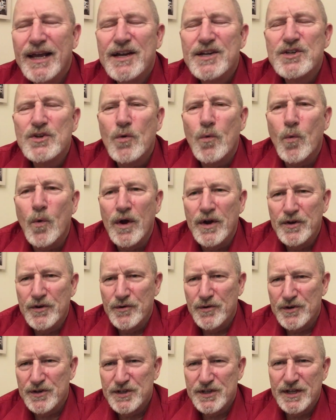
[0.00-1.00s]
is a
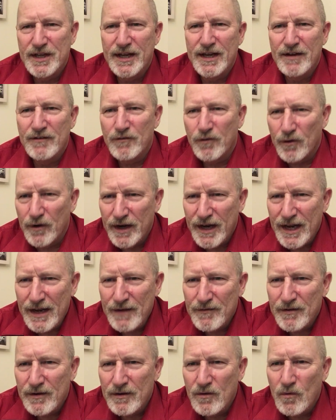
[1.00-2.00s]
wondrous thing for
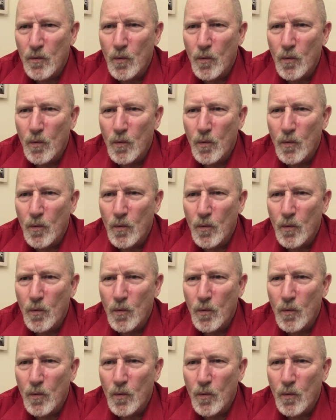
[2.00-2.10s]
even